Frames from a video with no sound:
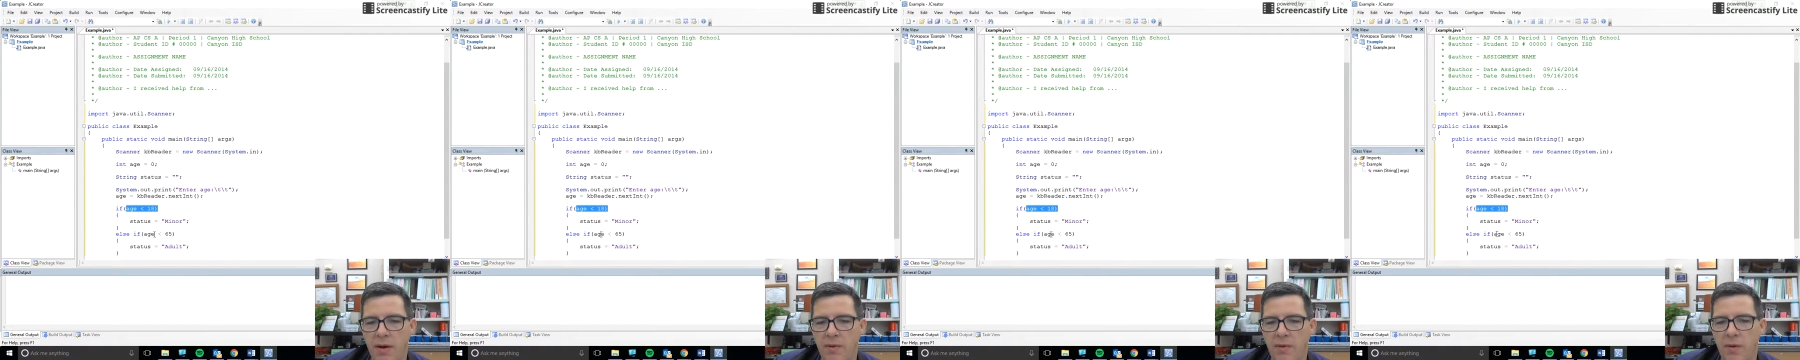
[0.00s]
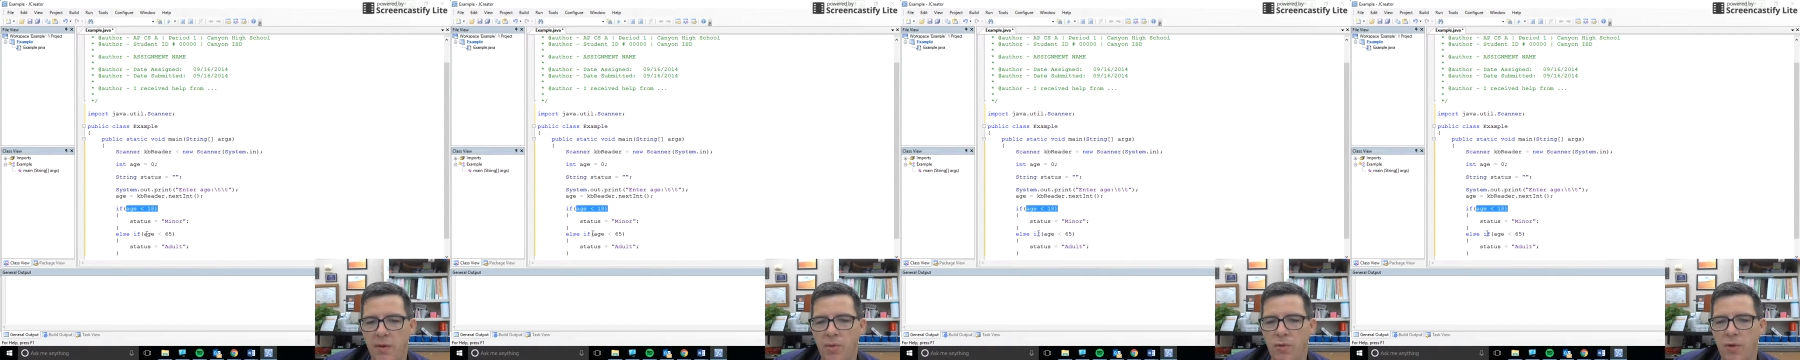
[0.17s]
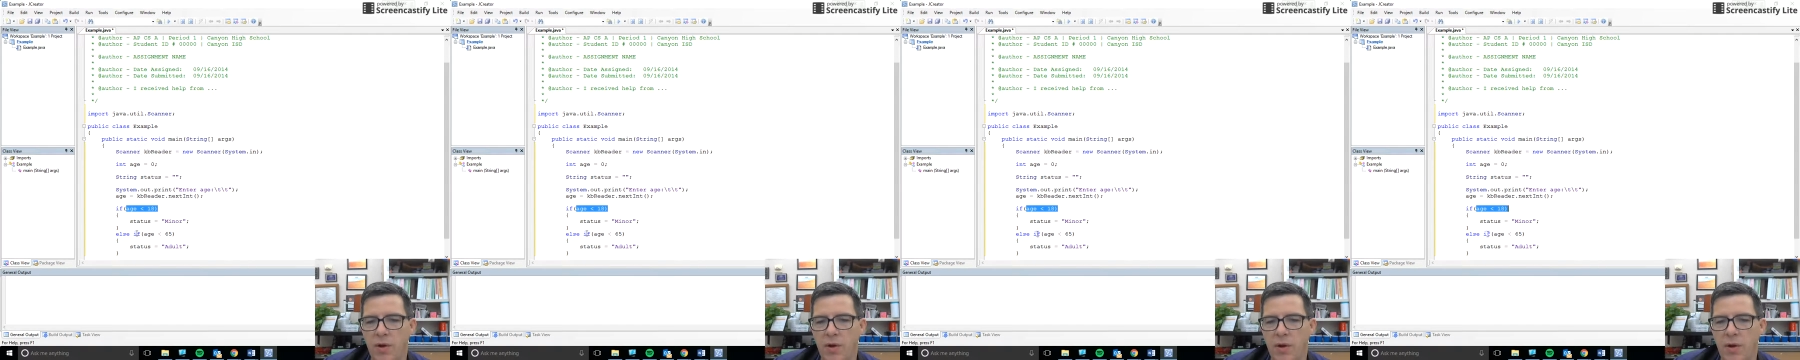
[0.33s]

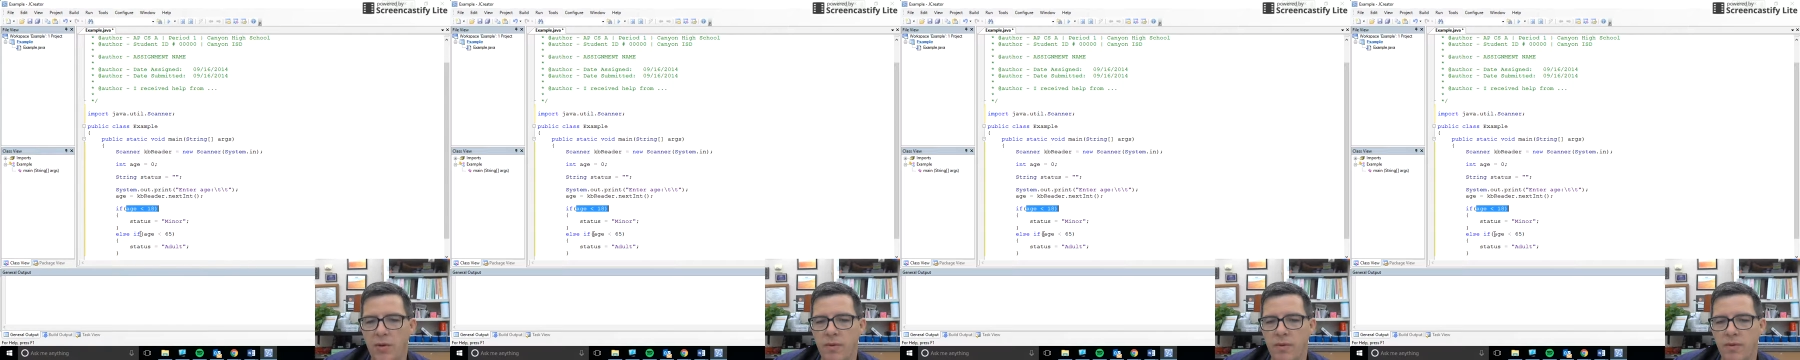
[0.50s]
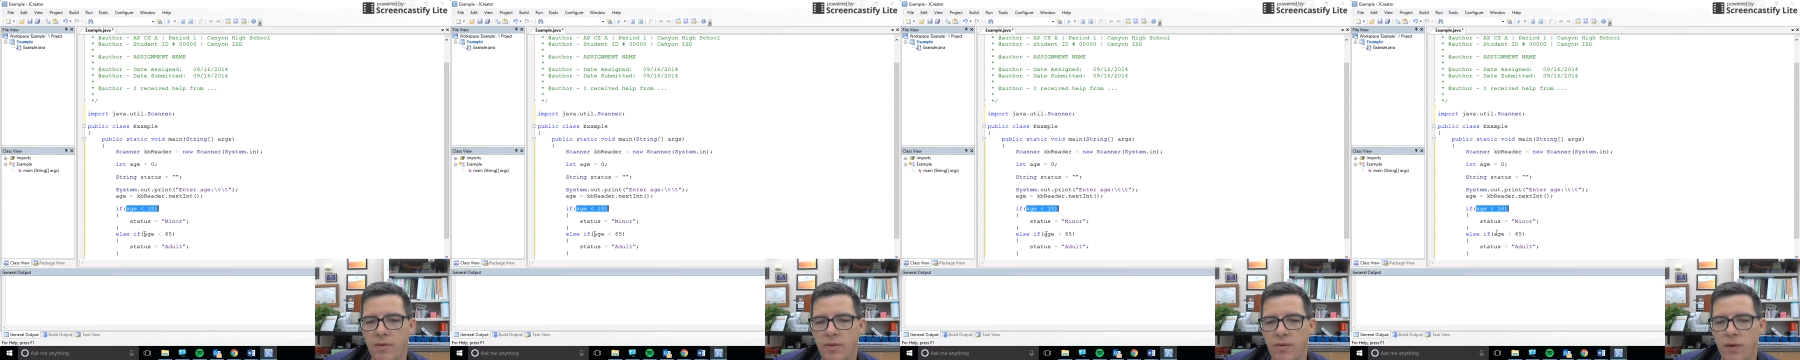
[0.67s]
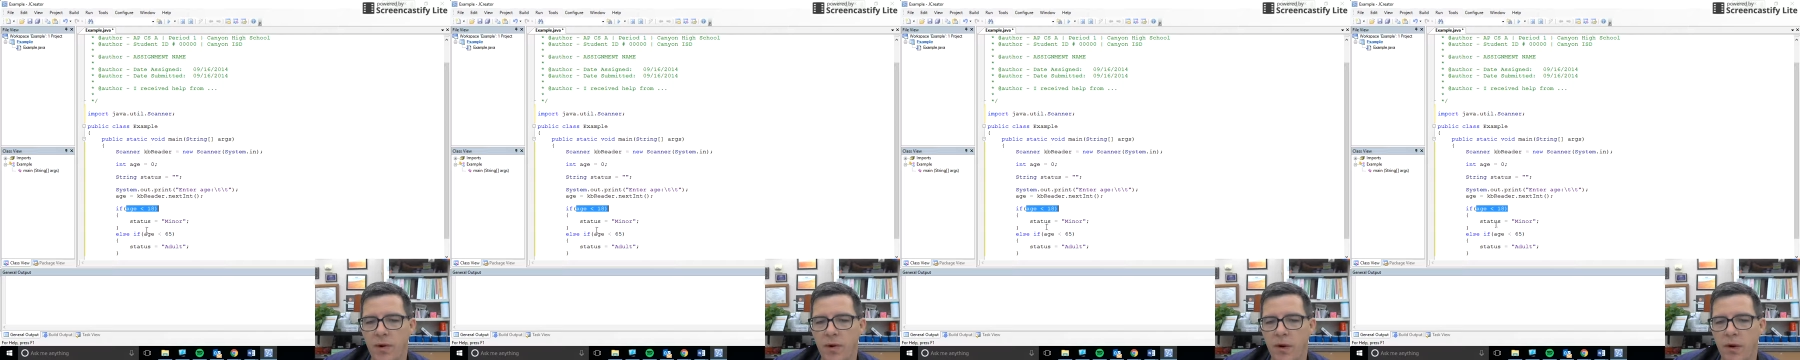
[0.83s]
everyone
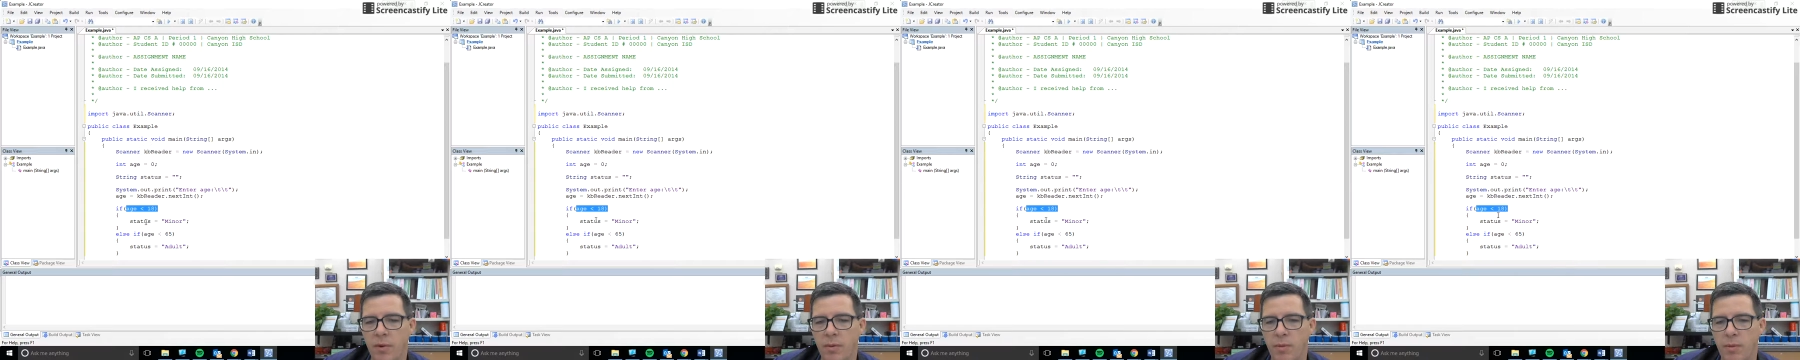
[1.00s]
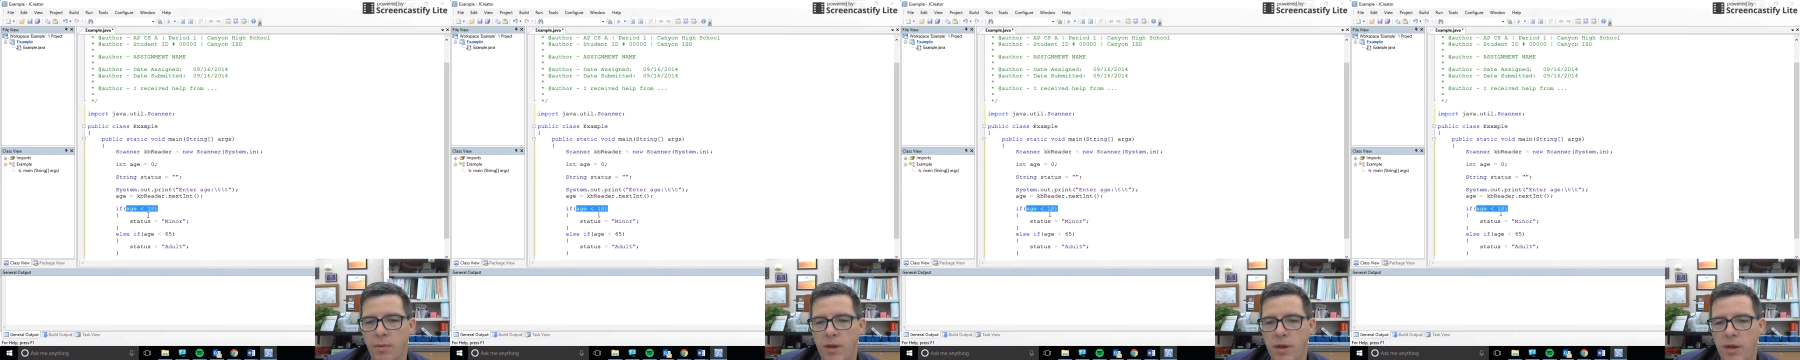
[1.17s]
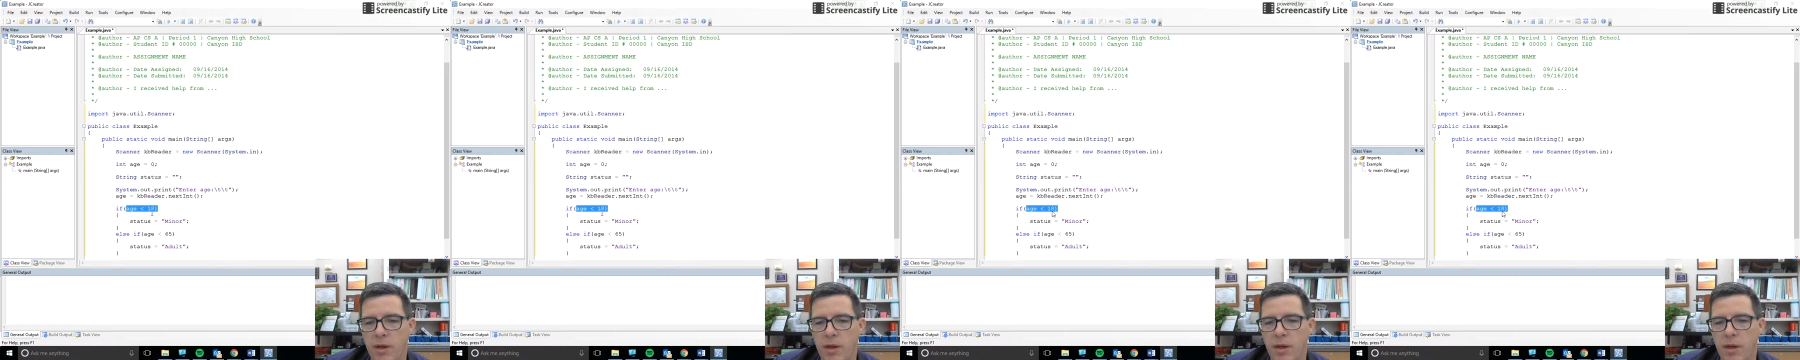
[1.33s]
from